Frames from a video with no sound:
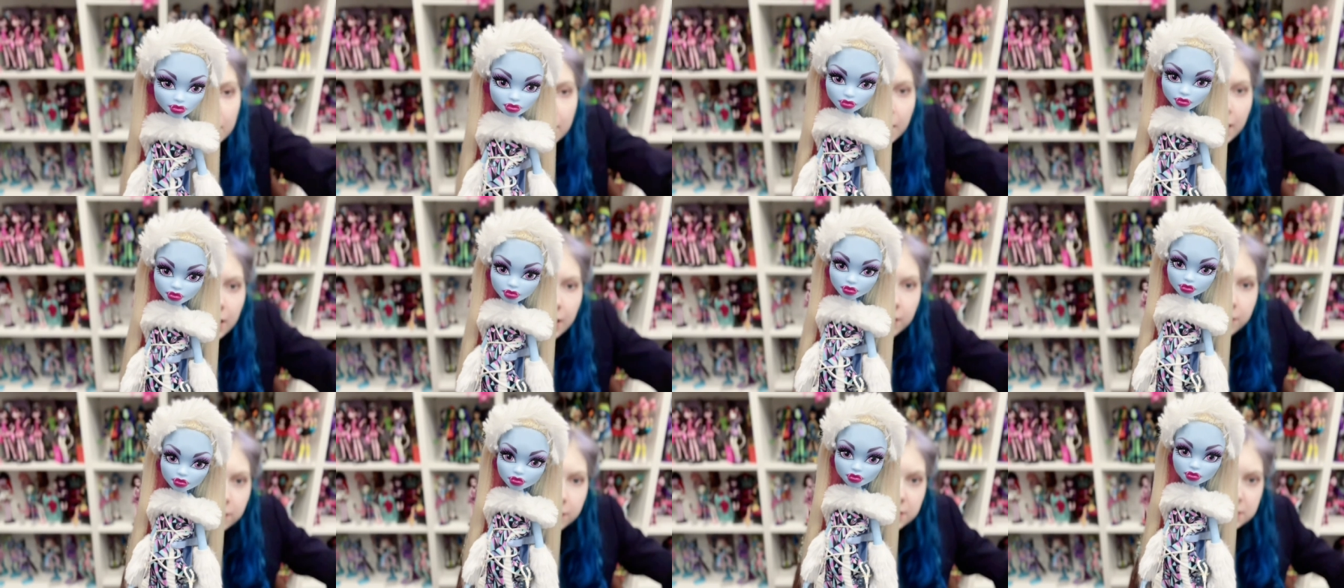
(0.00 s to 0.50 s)

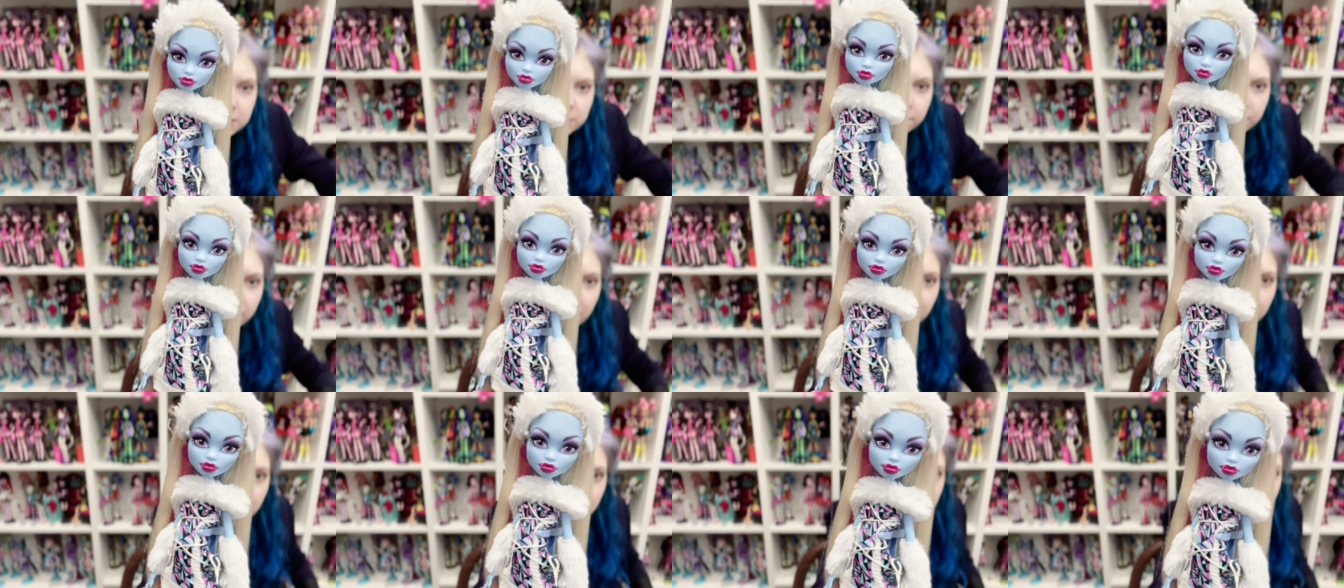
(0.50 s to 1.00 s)
And this
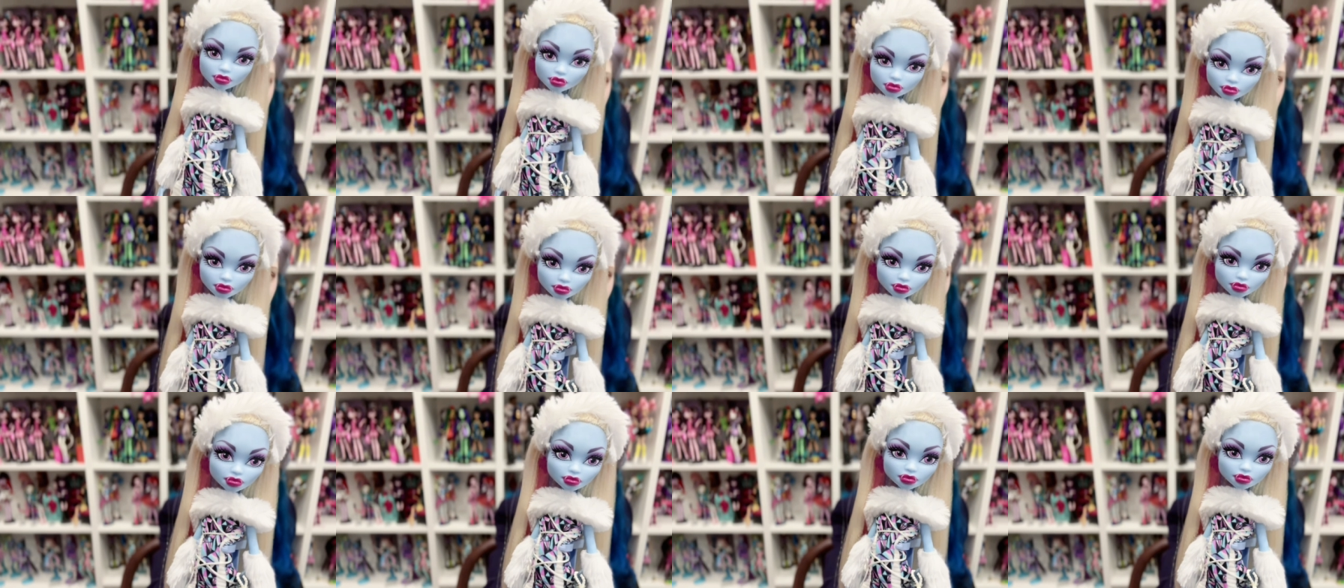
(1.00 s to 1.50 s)
face,
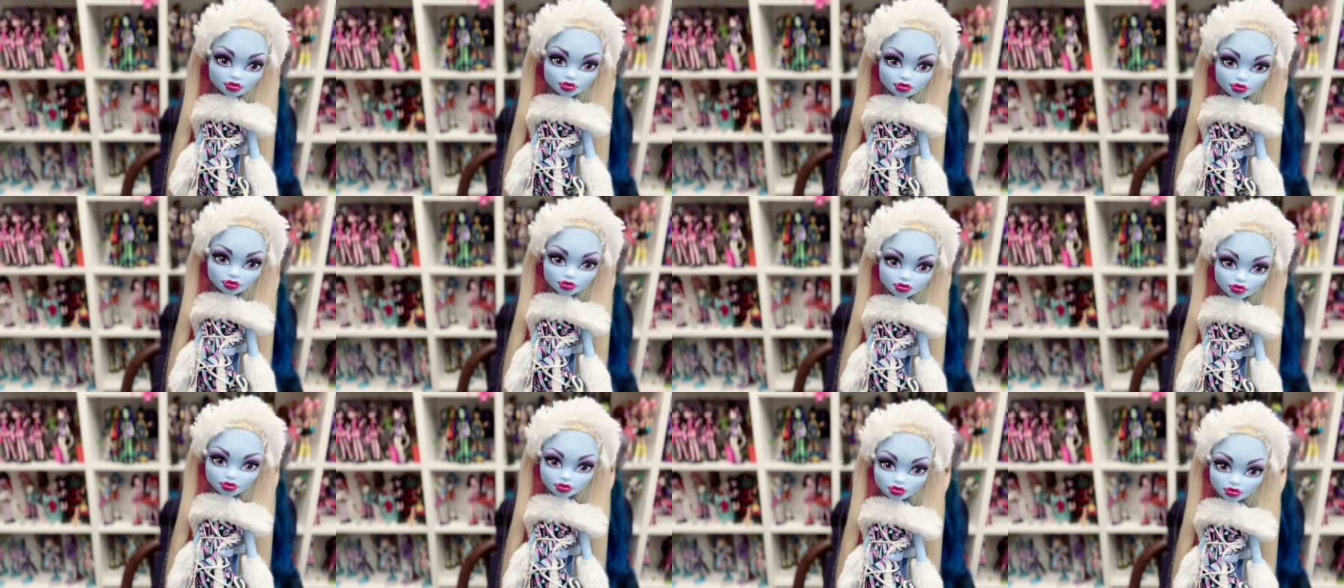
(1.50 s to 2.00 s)

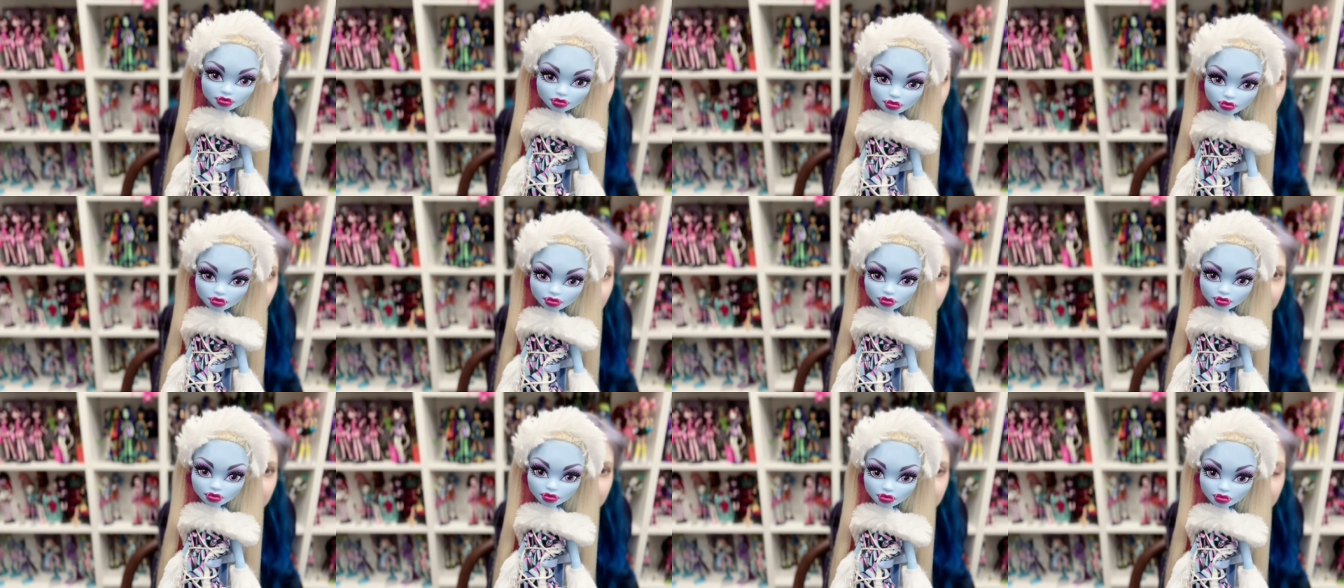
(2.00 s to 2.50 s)
oh my
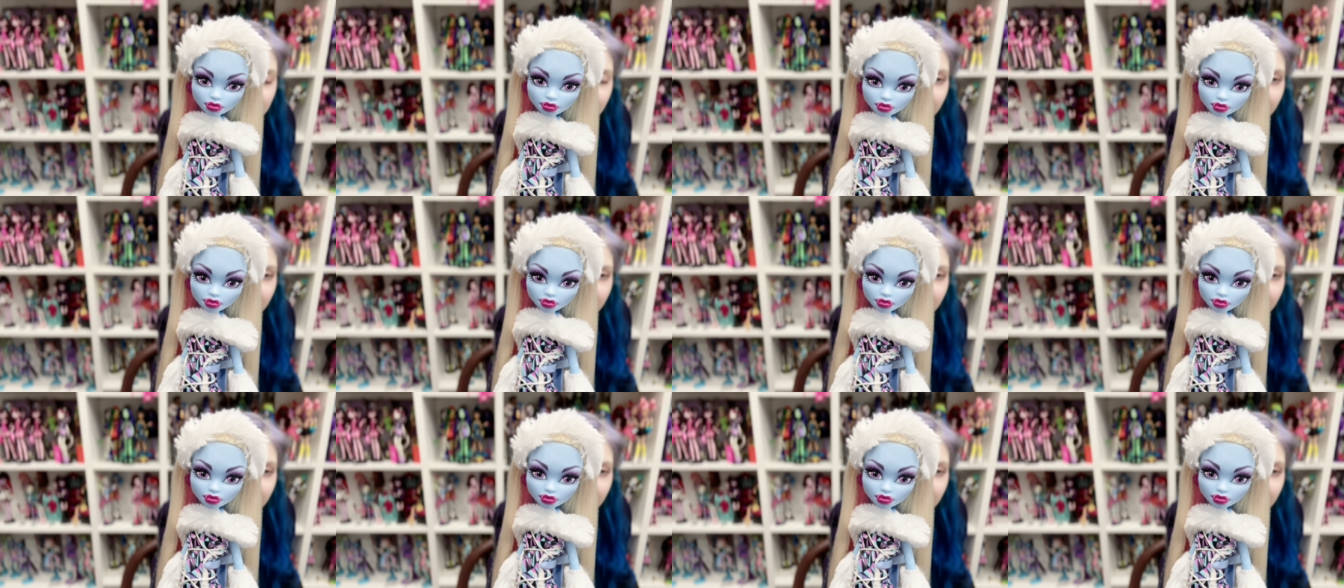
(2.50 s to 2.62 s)
god,